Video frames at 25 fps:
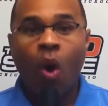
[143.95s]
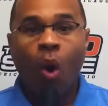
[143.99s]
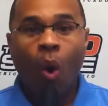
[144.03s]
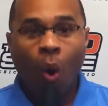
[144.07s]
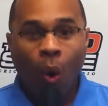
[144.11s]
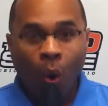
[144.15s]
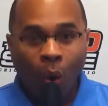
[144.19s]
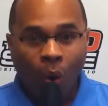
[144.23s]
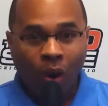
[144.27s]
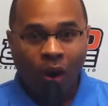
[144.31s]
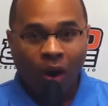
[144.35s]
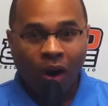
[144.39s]

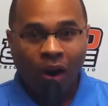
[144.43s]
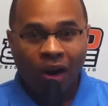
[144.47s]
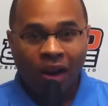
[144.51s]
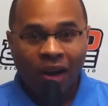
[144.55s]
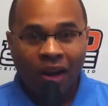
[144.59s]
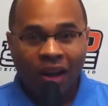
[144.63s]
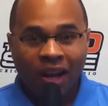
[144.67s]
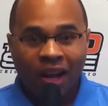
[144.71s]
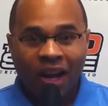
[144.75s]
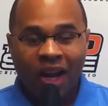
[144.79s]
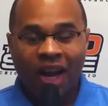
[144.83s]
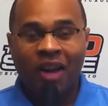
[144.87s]
or
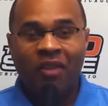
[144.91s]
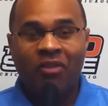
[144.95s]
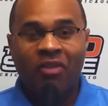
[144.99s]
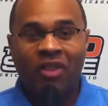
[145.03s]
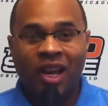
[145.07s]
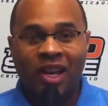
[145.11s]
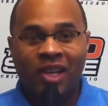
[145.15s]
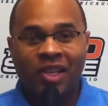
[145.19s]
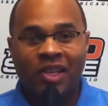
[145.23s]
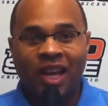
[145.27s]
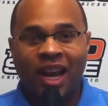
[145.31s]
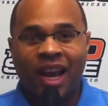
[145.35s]
if
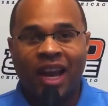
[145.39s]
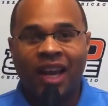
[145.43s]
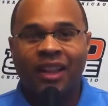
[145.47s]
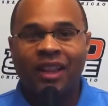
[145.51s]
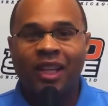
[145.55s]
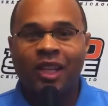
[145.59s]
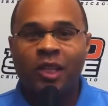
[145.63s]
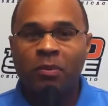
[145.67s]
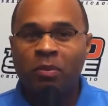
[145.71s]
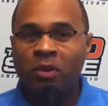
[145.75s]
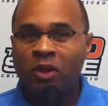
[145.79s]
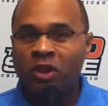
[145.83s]
they say,
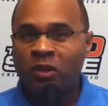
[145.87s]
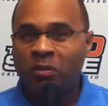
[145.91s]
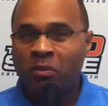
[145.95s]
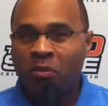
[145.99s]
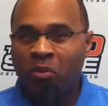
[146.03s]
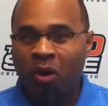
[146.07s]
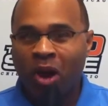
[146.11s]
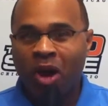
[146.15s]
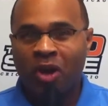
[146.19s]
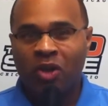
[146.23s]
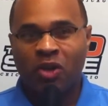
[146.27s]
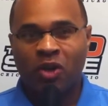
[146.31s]
let's put some
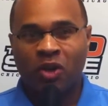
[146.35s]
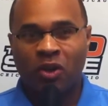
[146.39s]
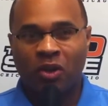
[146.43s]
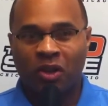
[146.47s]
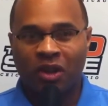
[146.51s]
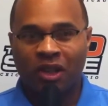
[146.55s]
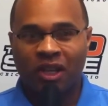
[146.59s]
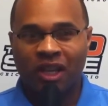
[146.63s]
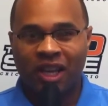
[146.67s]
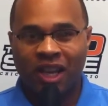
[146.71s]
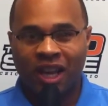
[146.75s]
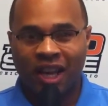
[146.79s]
pressure
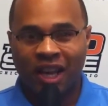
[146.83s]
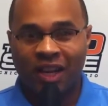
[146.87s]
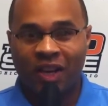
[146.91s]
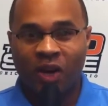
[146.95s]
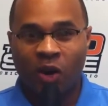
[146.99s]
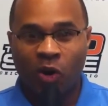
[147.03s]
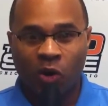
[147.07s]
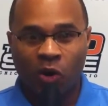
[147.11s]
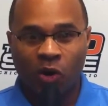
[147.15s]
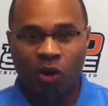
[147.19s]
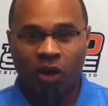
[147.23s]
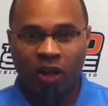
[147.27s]
on the kid
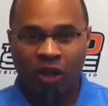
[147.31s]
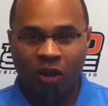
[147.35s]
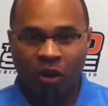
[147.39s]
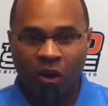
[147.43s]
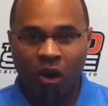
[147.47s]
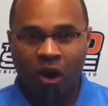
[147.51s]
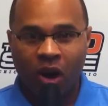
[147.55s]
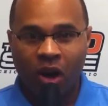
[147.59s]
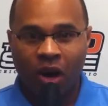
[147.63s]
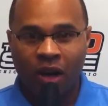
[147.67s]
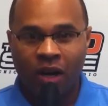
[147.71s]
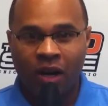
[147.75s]
early
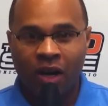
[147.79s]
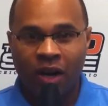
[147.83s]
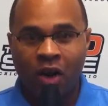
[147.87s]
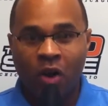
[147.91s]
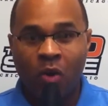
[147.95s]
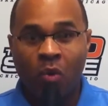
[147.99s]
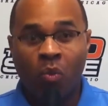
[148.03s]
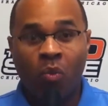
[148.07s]
on,